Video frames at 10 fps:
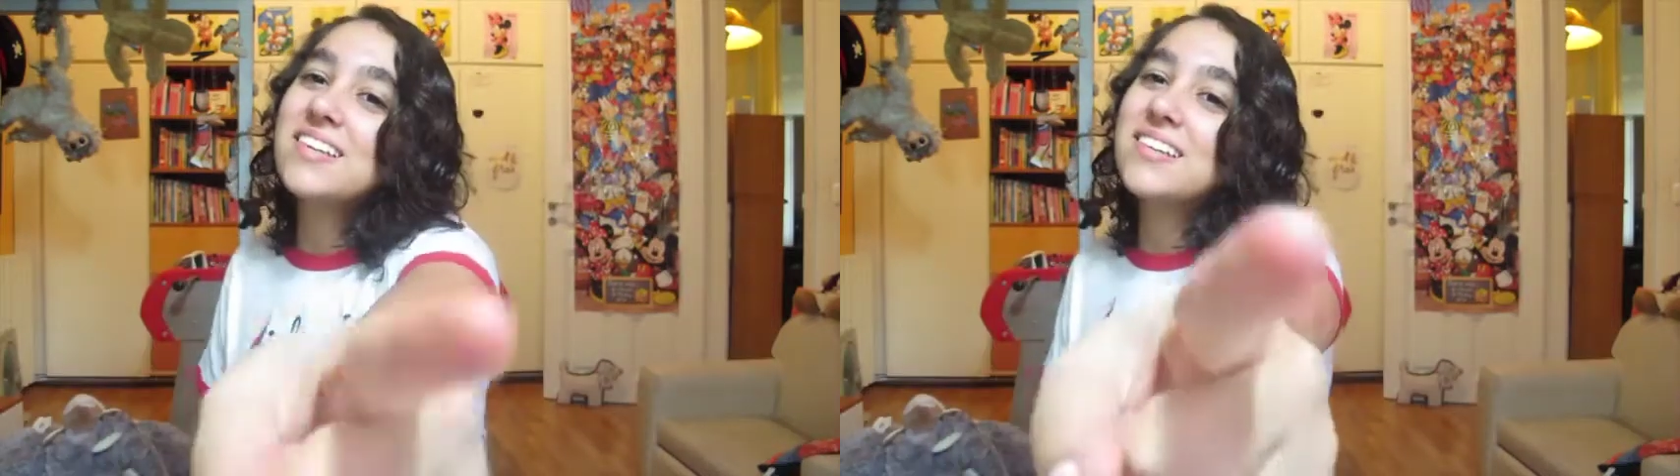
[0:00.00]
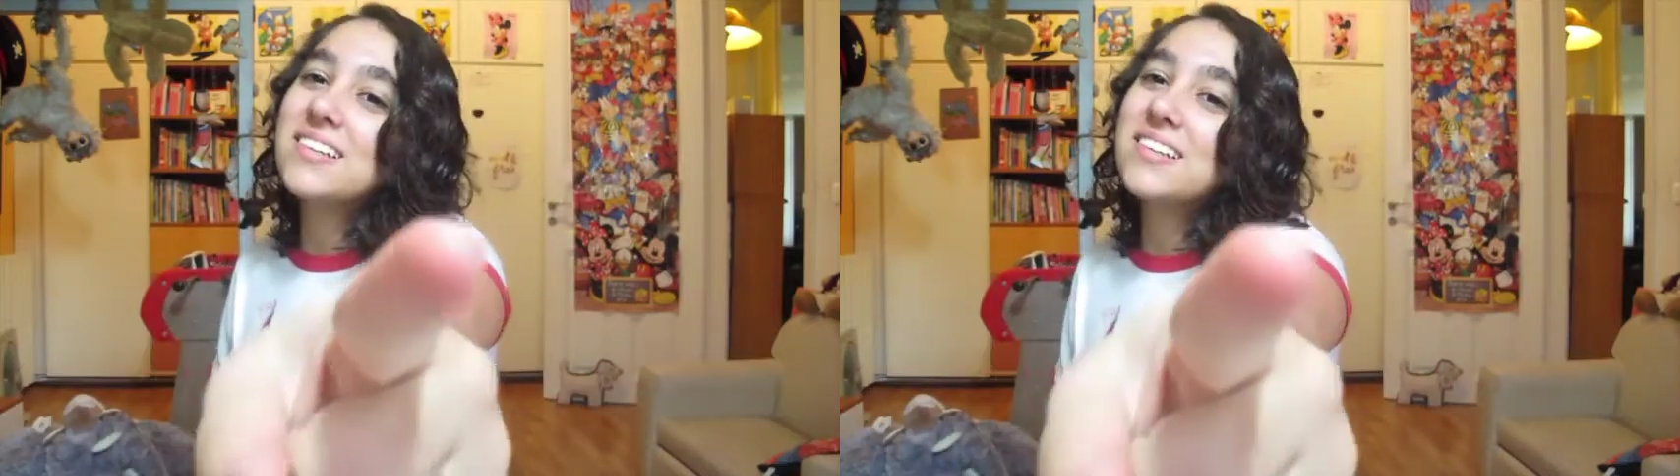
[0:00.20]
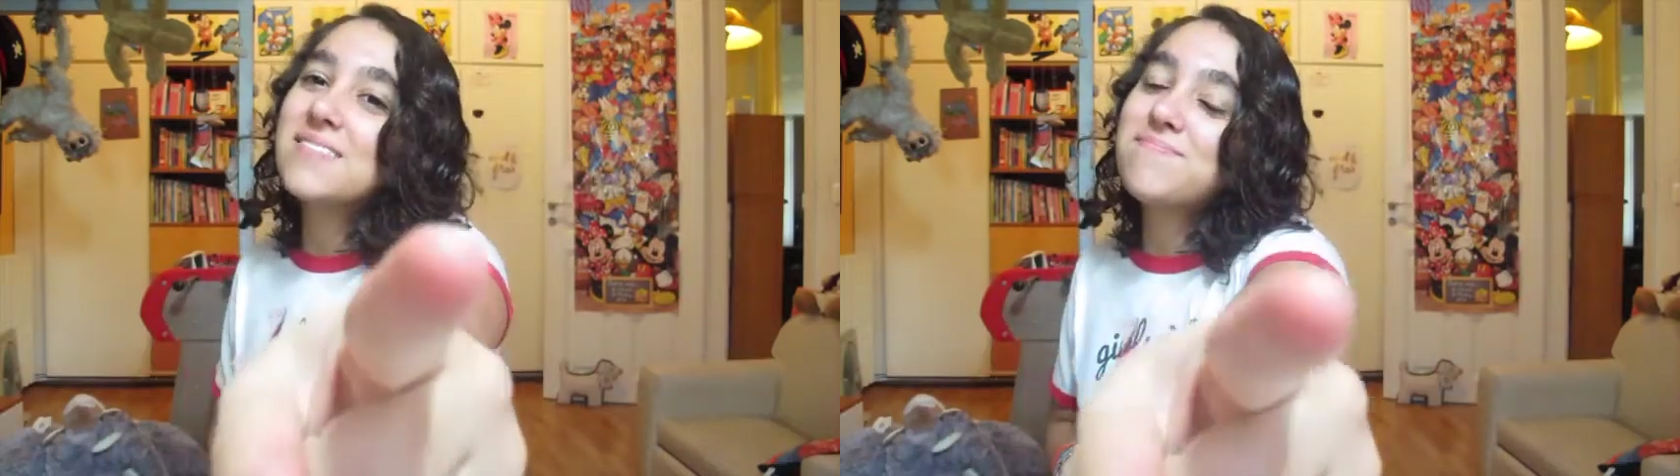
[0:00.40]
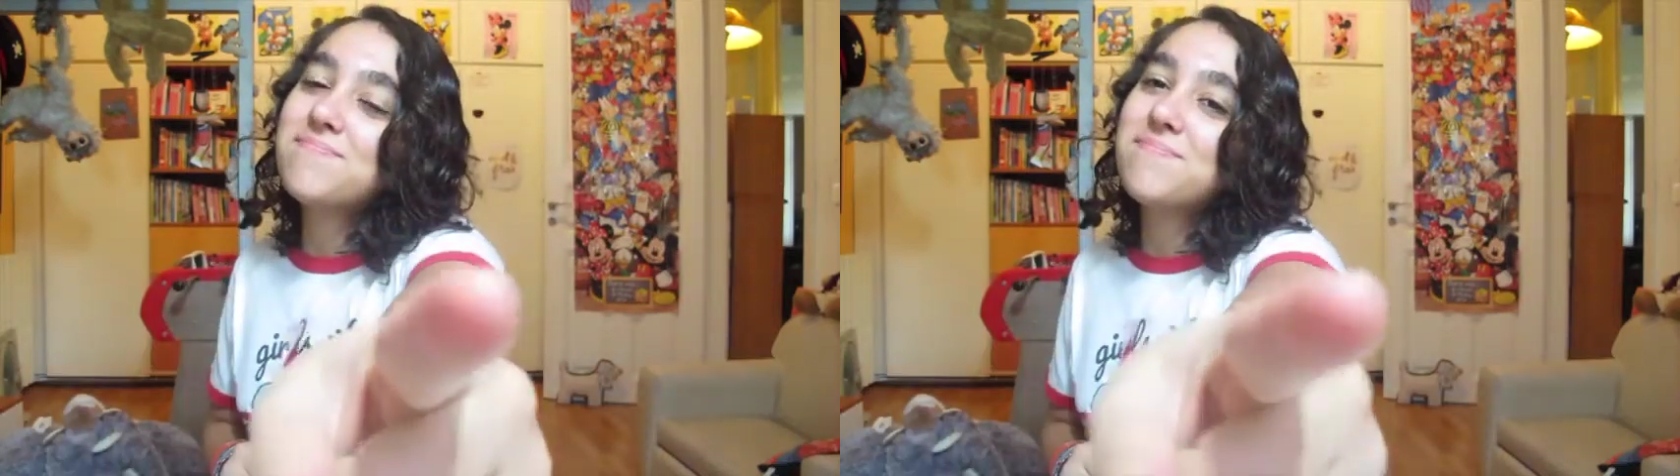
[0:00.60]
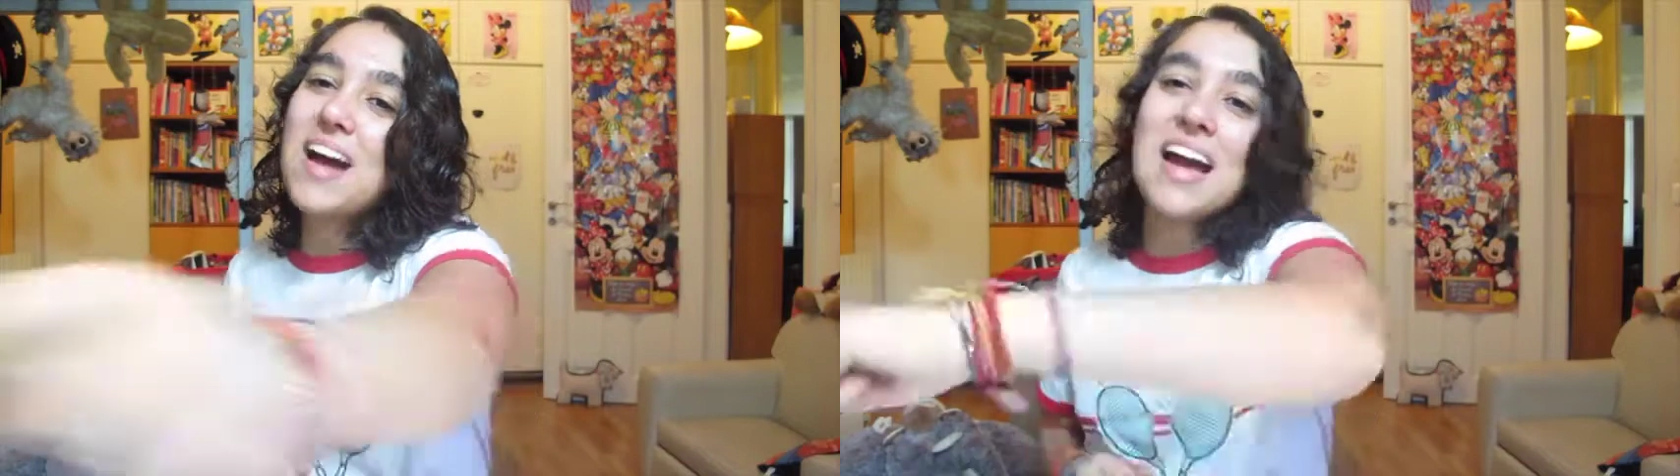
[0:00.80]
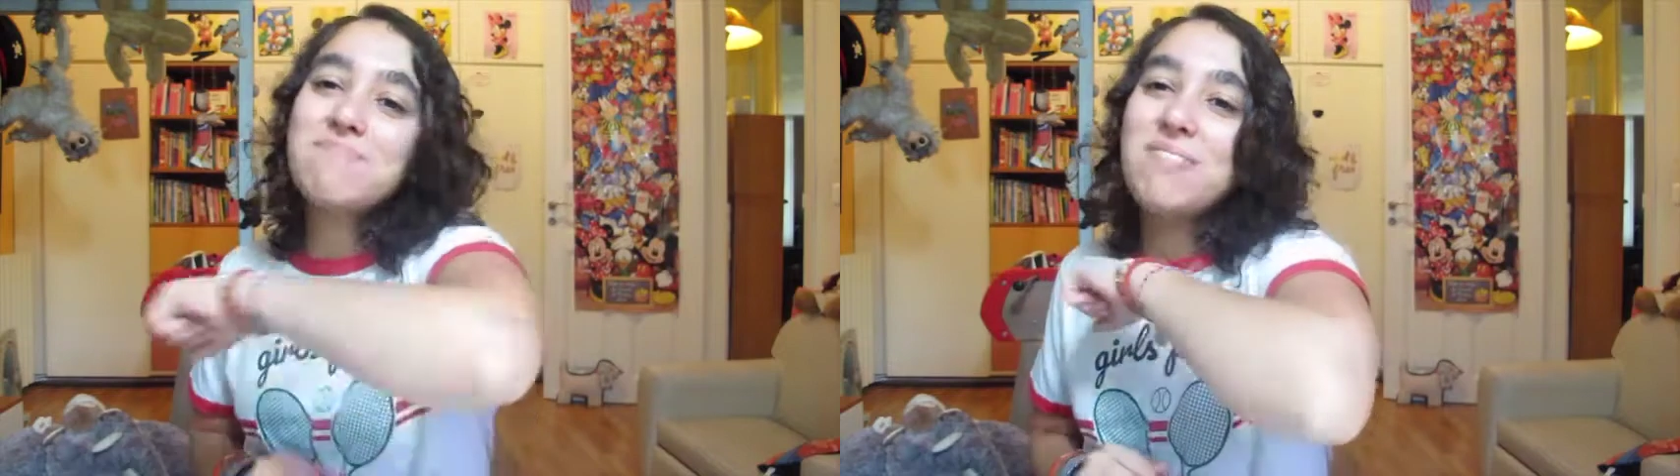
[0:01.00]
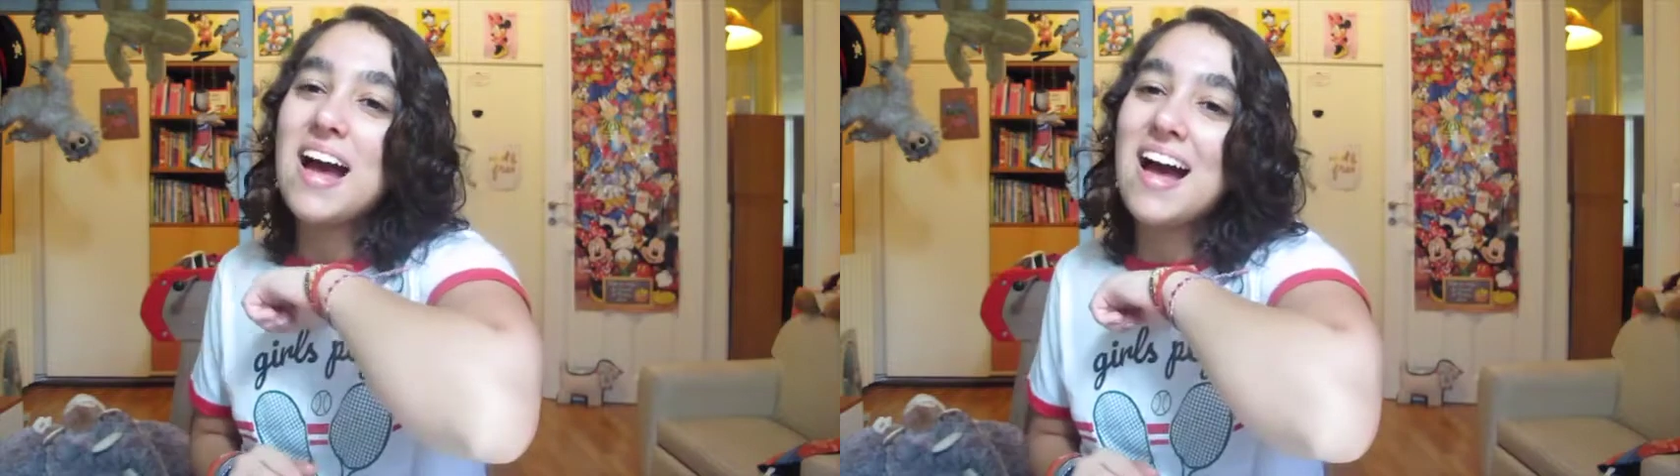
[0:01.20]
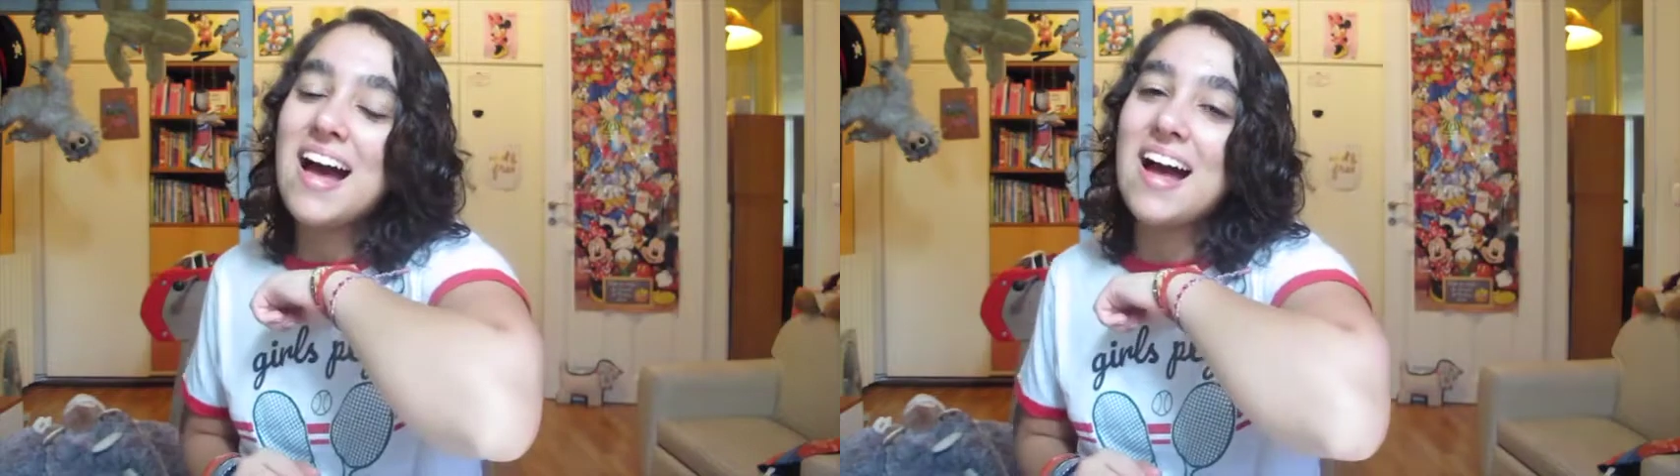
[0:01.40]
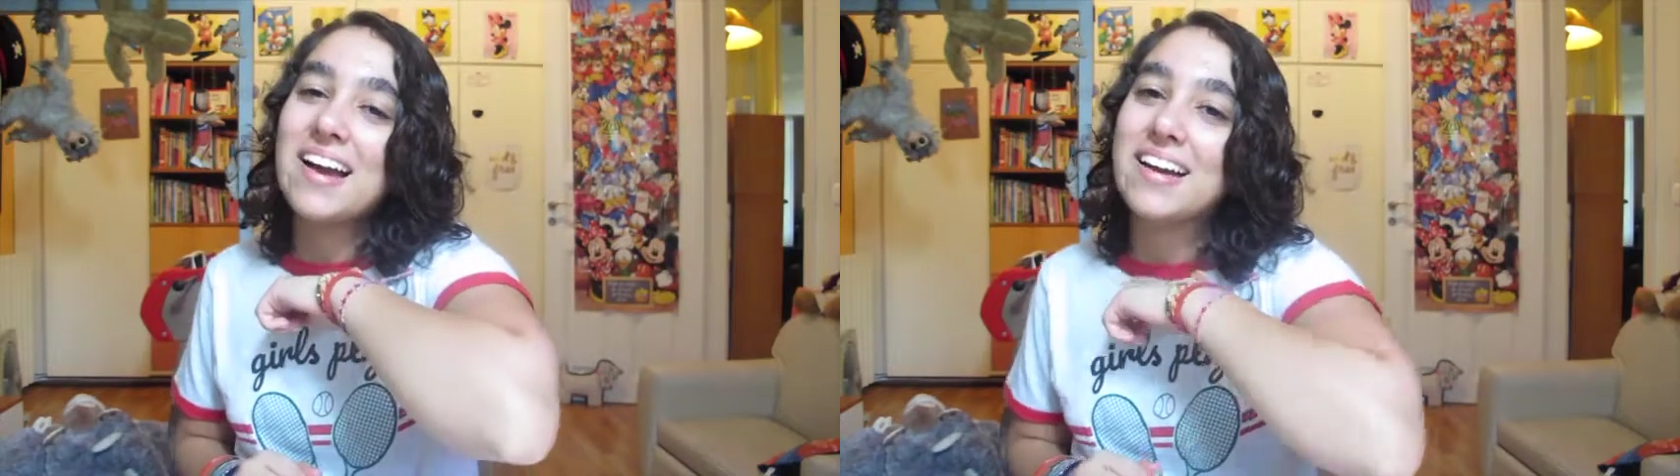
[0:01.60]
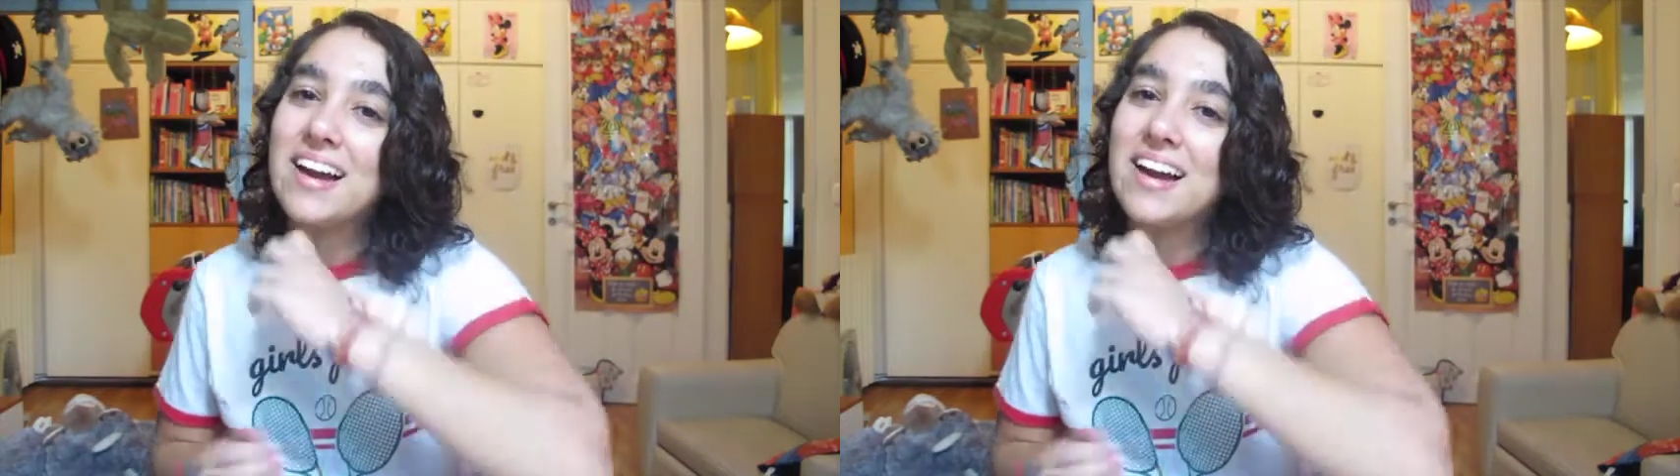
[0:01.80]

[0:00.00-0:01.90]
your backpack.